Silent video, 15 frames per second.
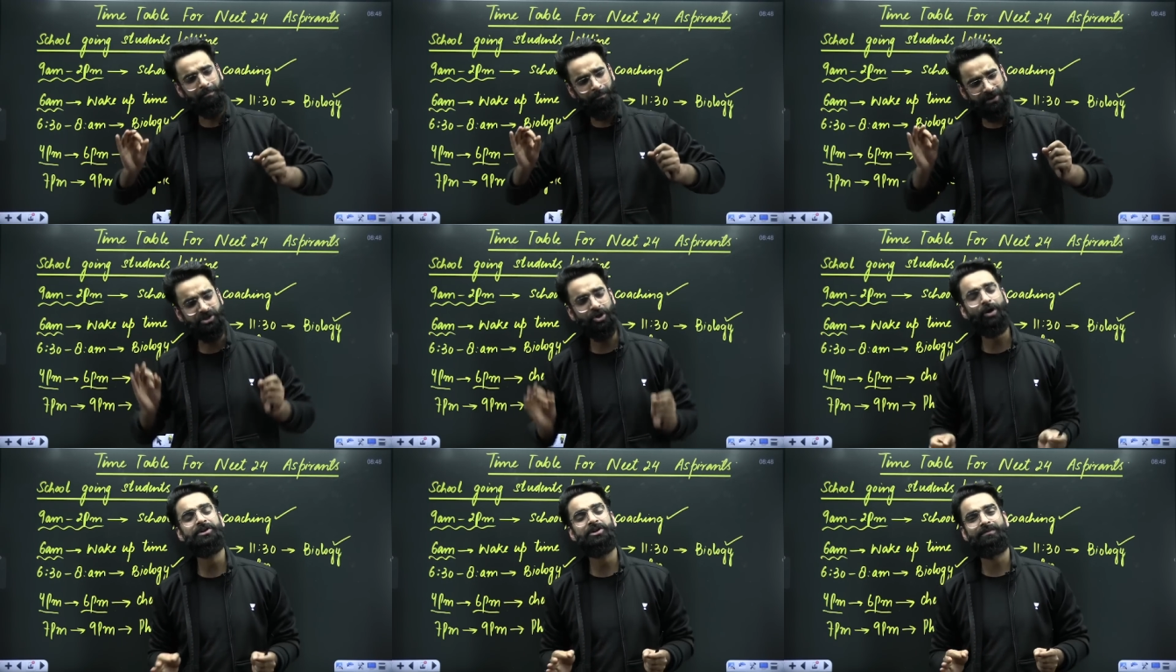
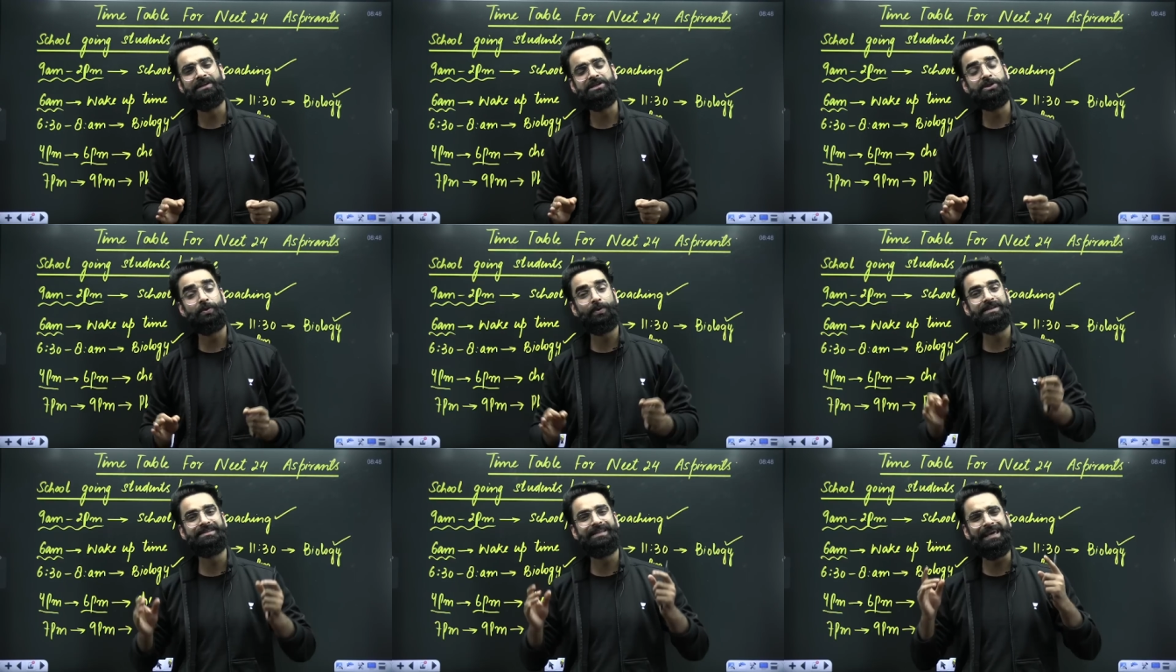Majority of the
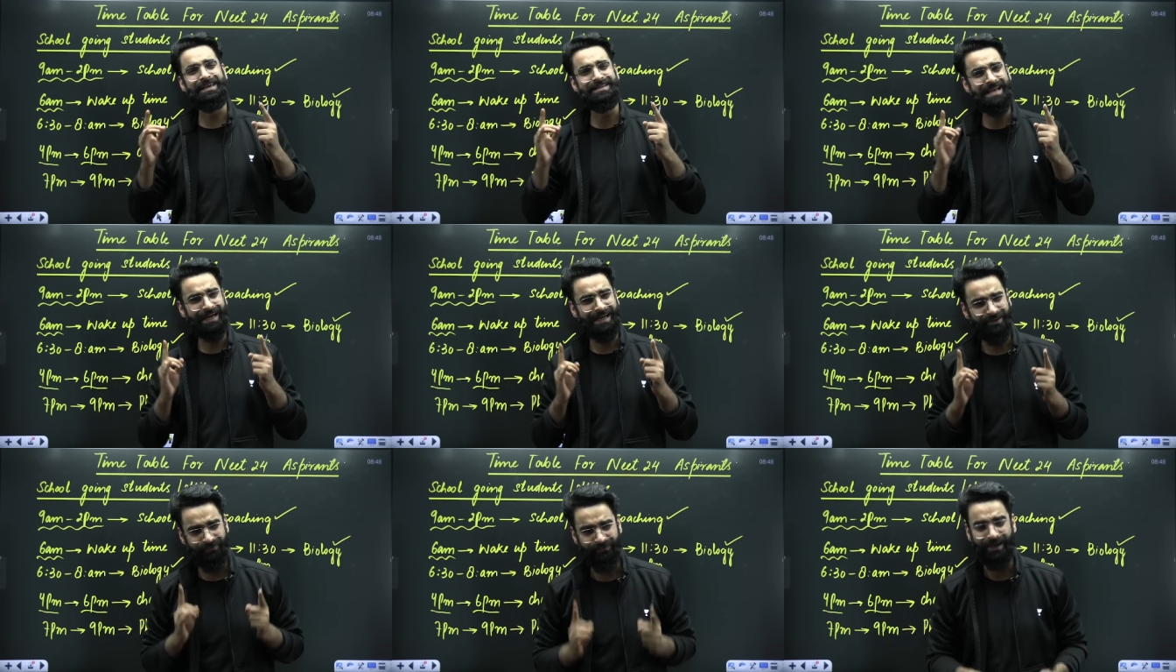students, they
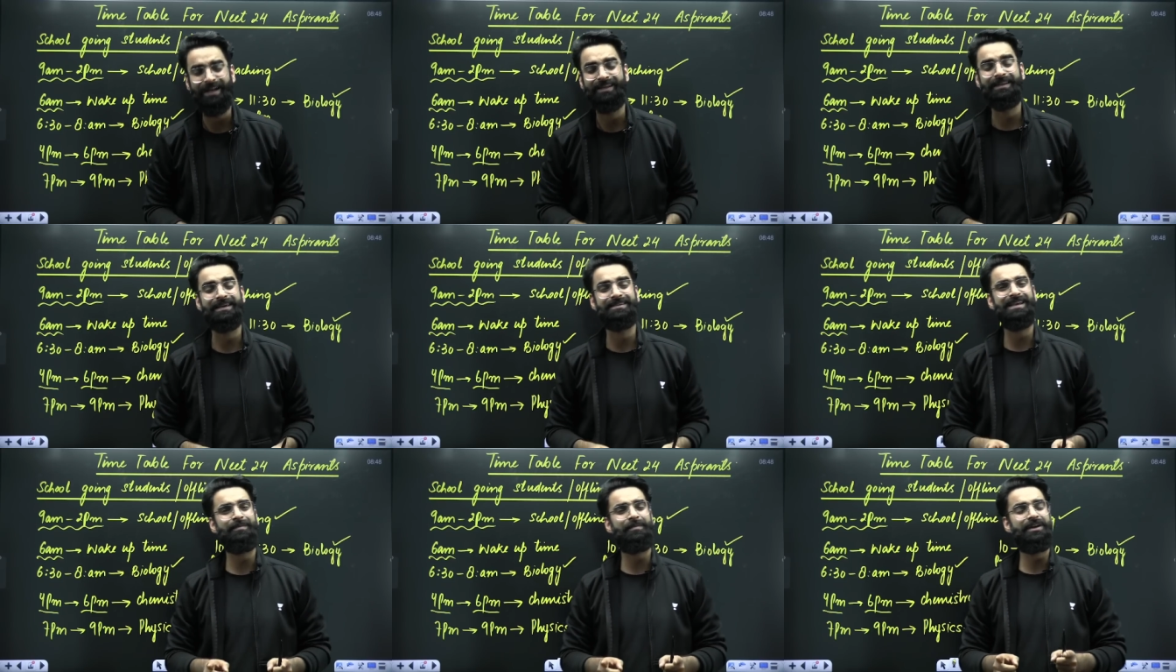exactly fail in the
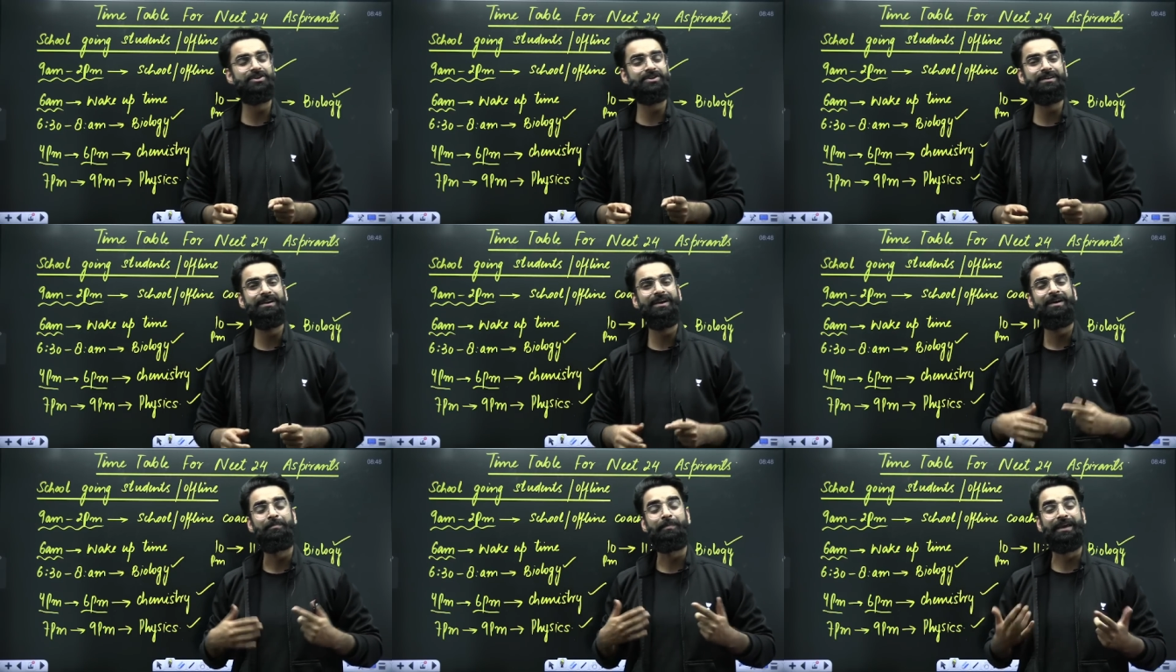examination
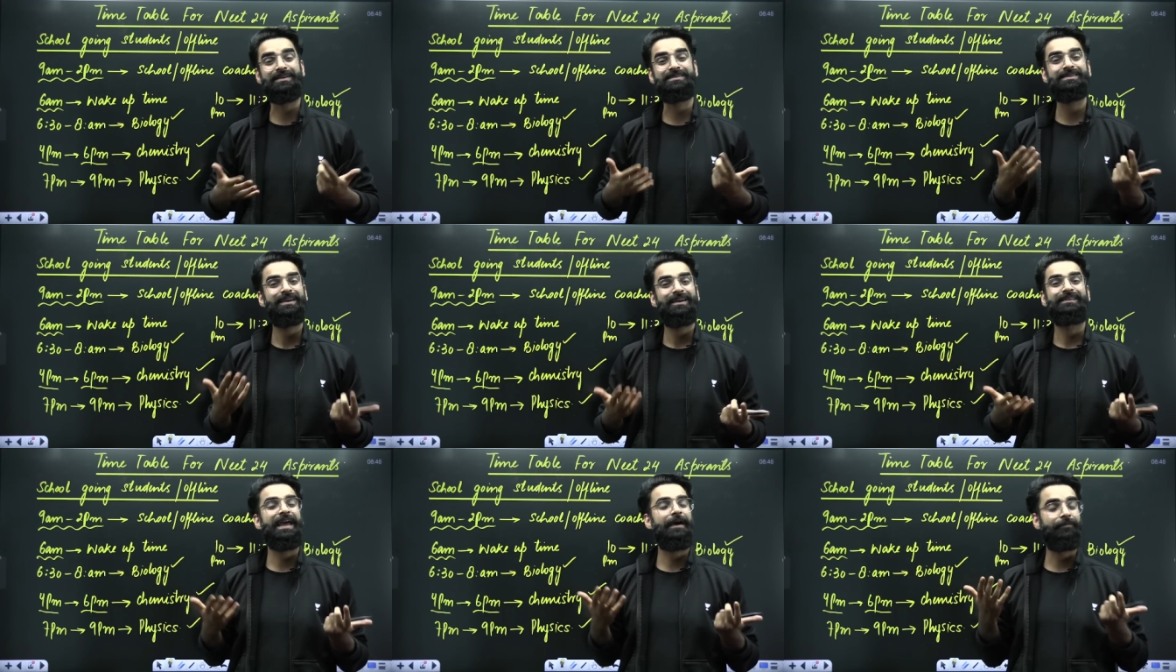because
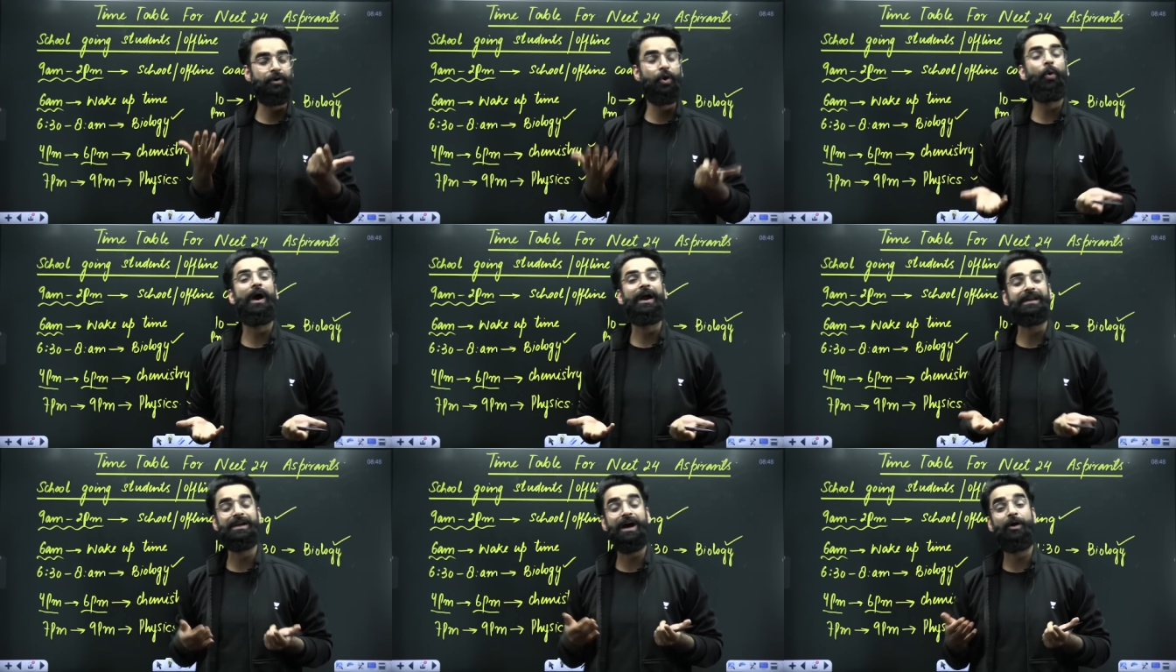they have no
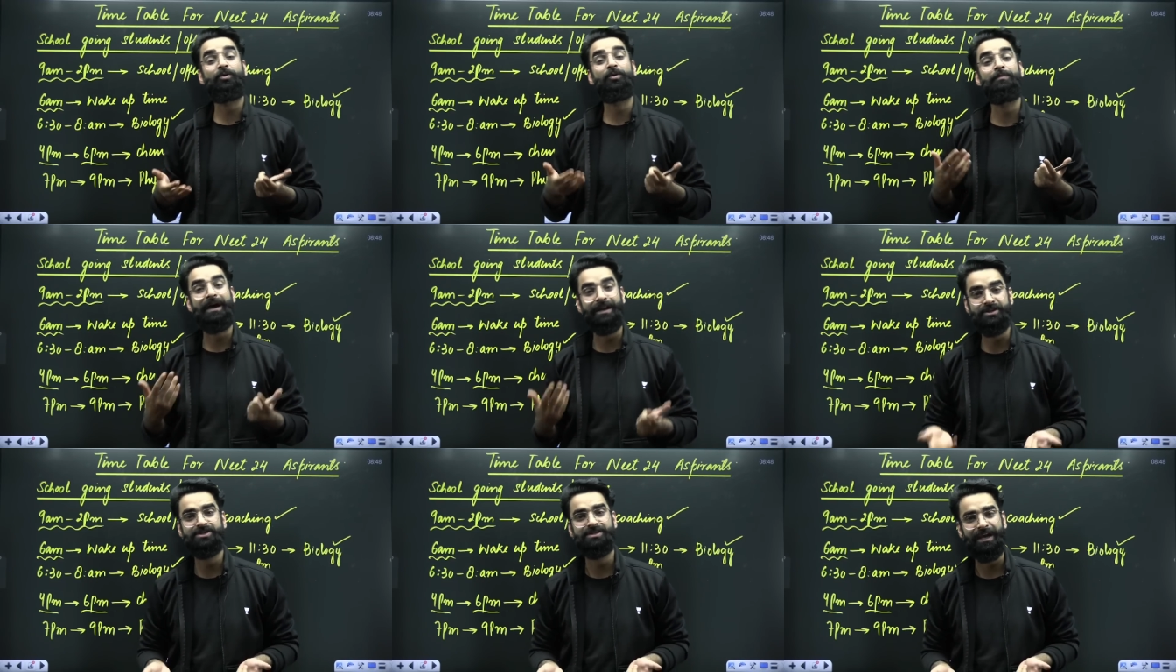idea how to
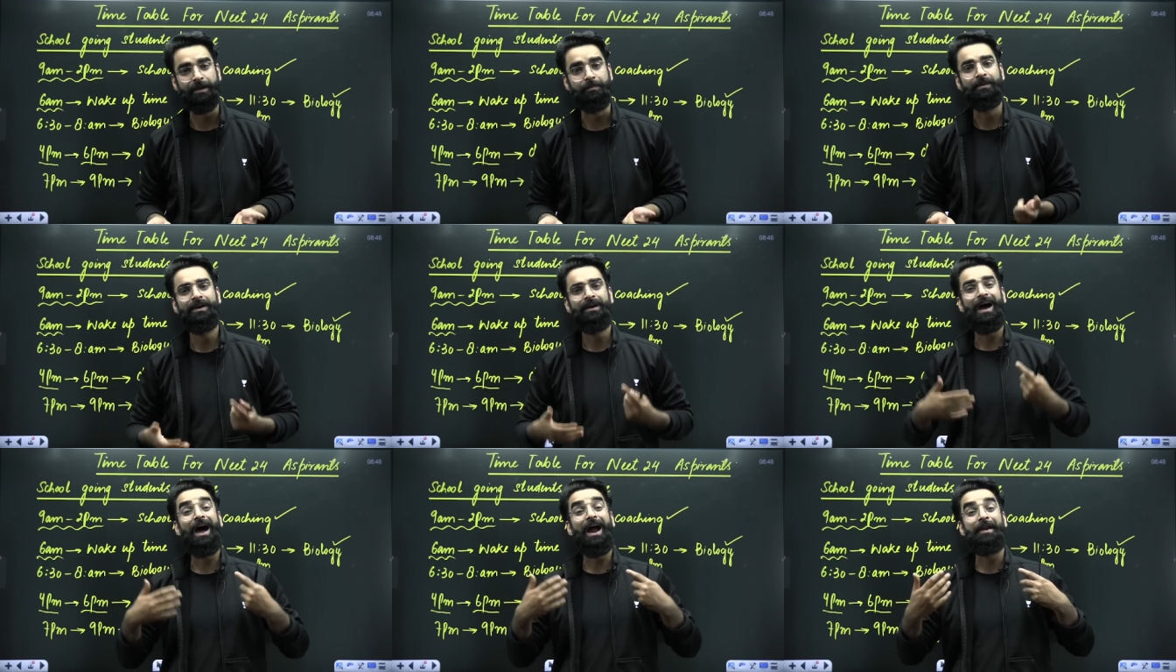manage time.
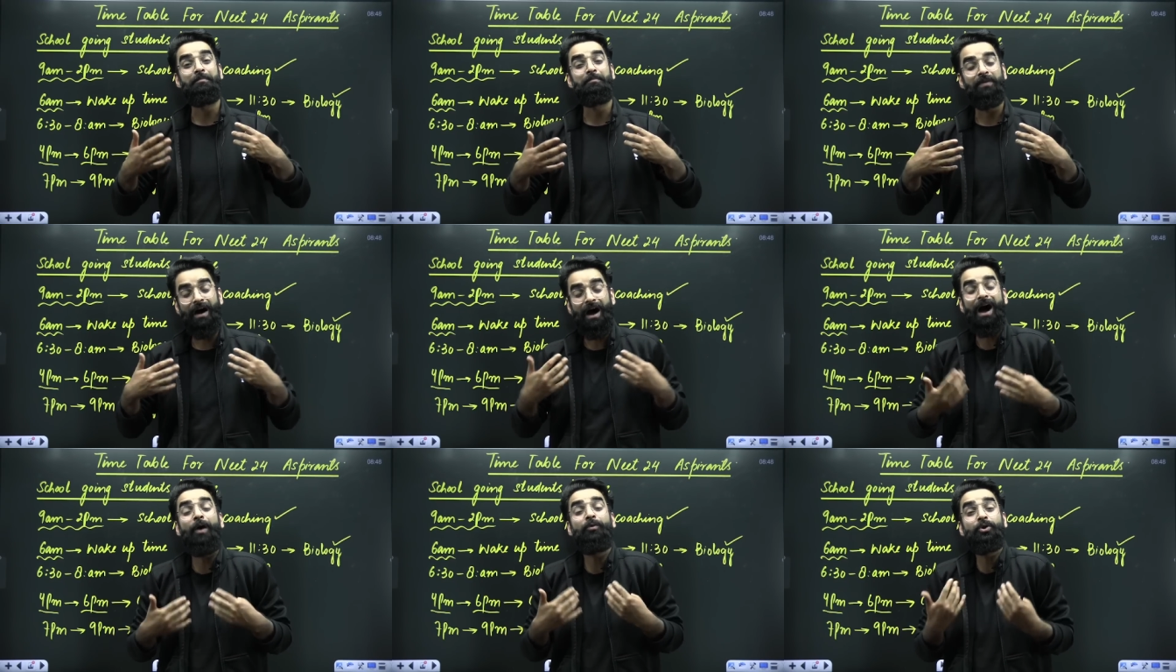And
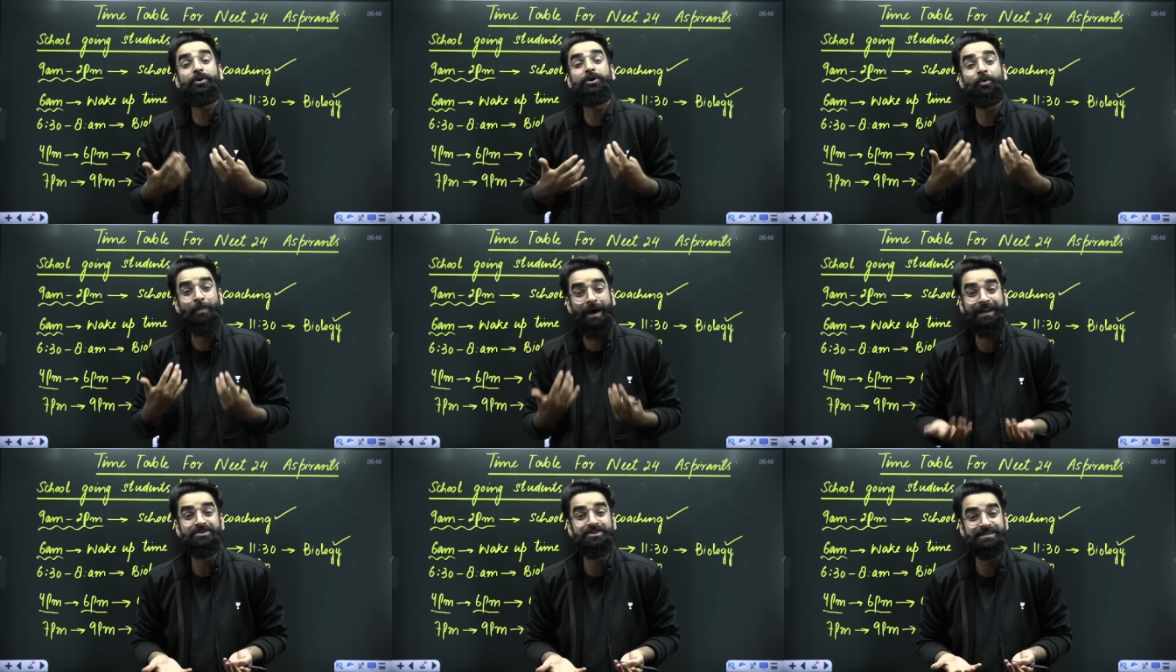how do you
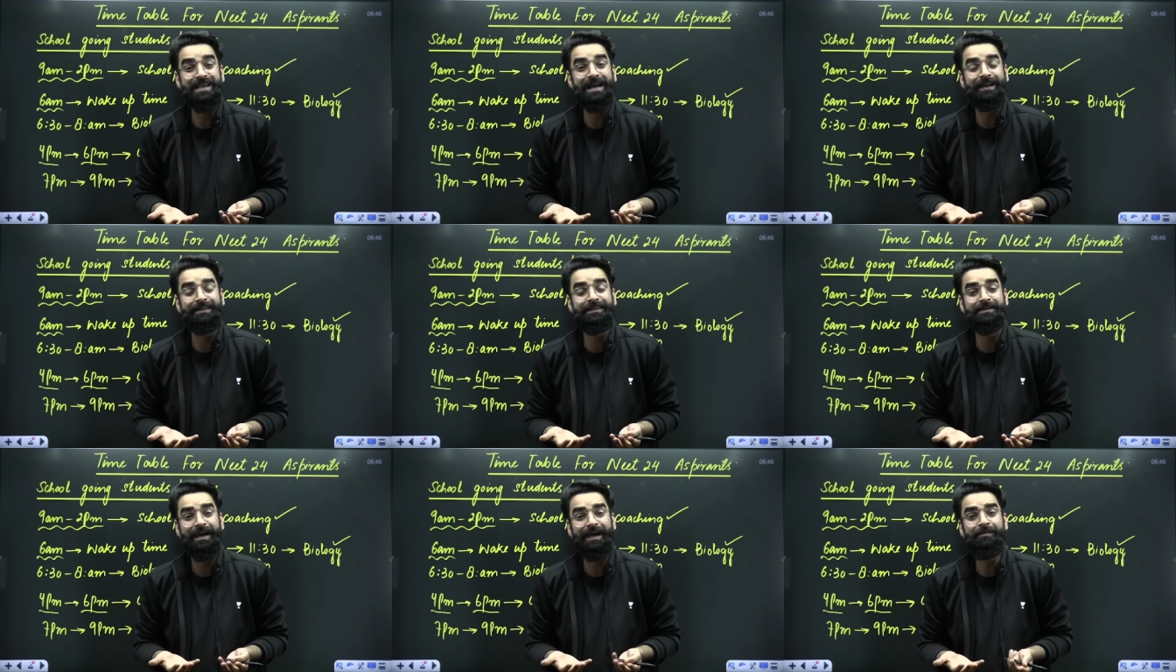manage exactly
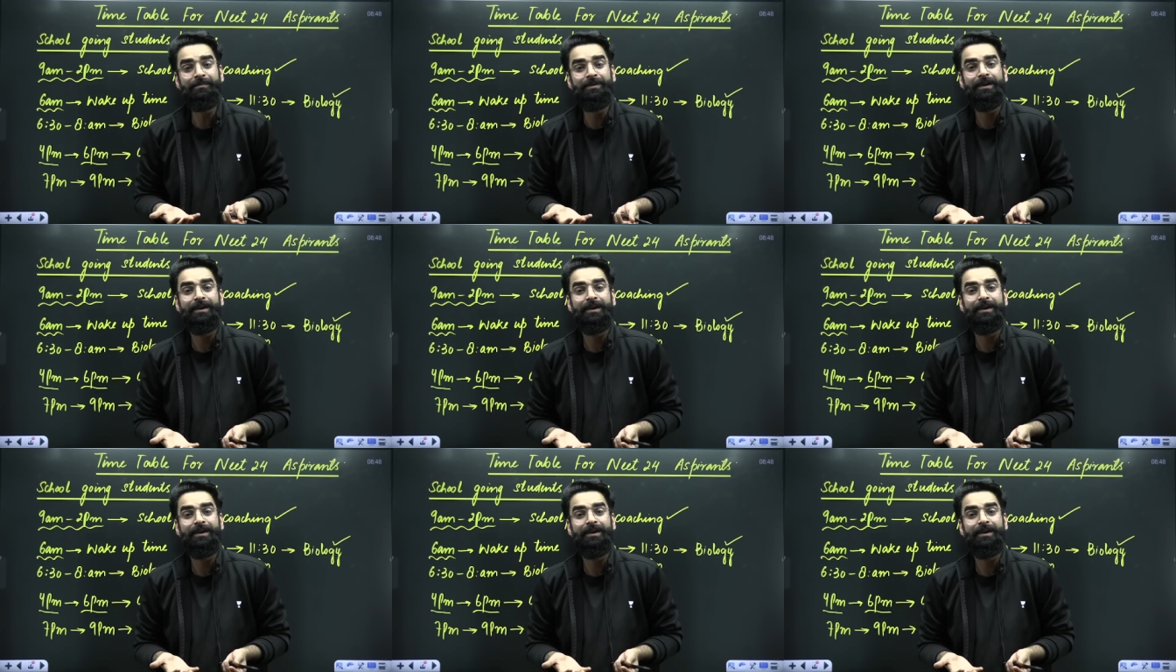the time?